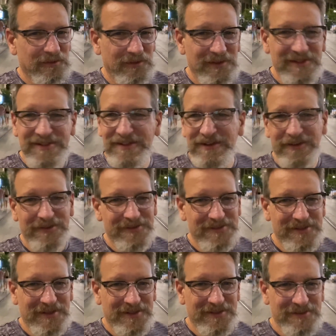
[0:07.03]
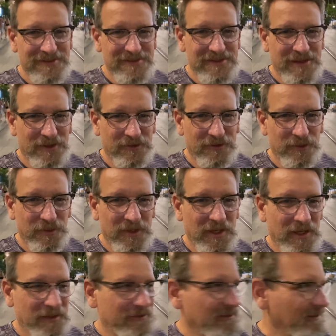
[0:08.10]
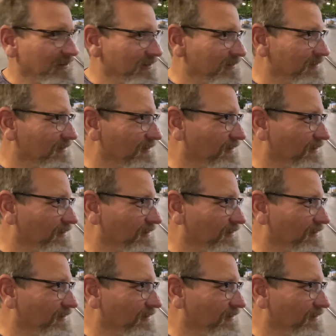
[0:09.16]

Listen to the sights and sounds here. We got uh,